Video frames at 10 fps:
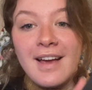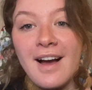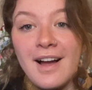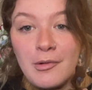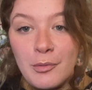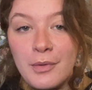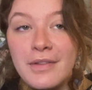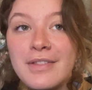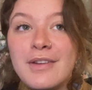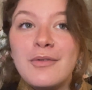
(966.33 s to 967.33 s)
I will put
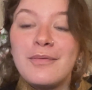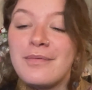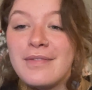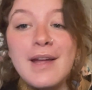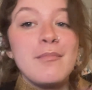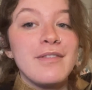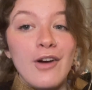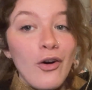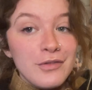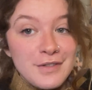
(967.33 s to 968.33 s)
the name of it
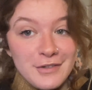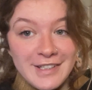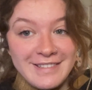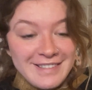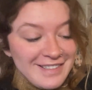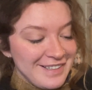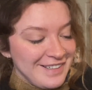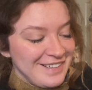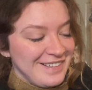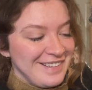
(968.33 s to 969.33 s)
on the screen
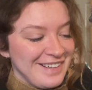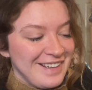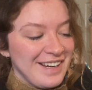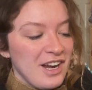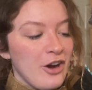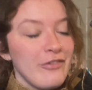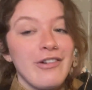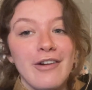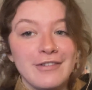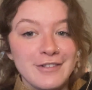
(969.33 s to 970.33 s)

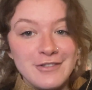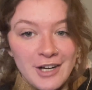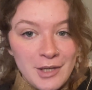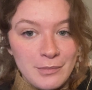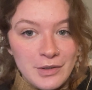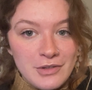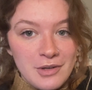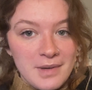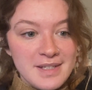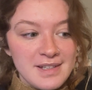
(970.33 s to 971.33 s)
rather than try and butcher
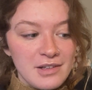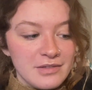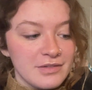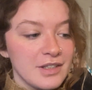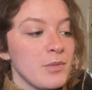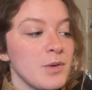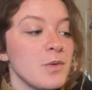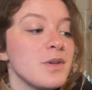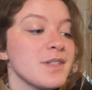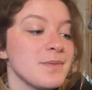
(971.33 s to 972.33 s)
it myself. We
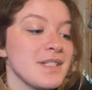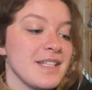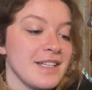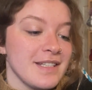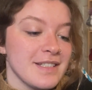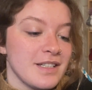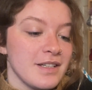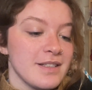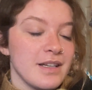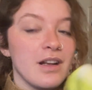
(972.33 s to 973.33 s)
walked up to these and I
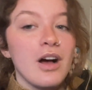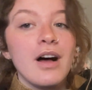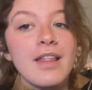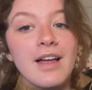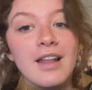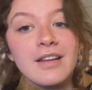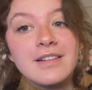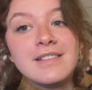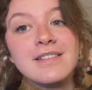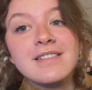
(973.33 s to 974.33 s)
said, oh, that
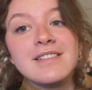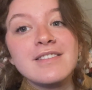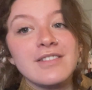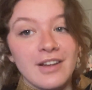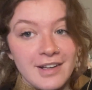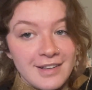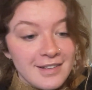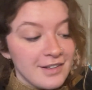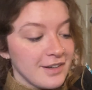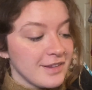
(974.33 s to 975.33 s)
looks stunning,
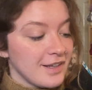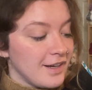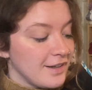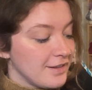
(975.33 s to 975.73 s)
look at that.